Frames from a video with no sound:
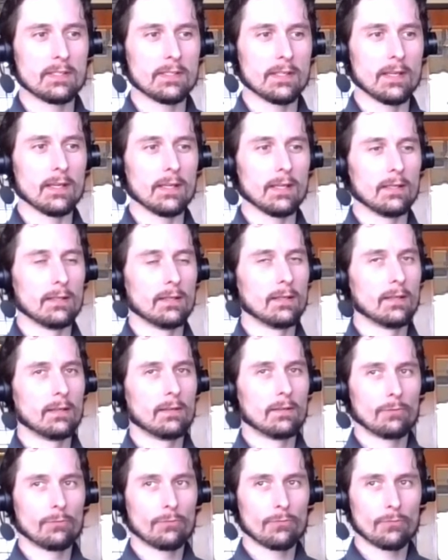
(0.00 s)
site
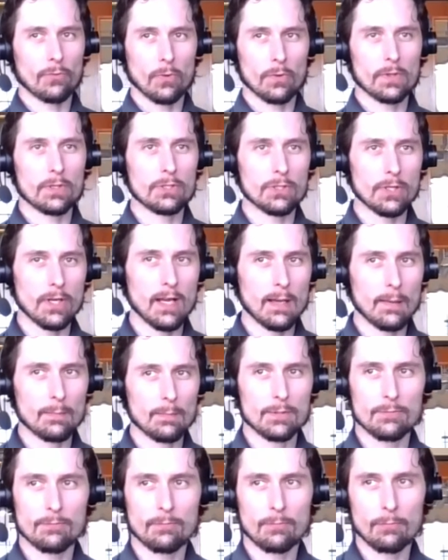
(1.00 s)
for the
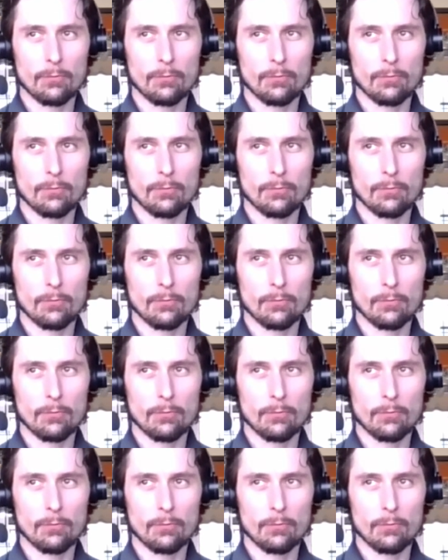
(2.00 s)
jobs,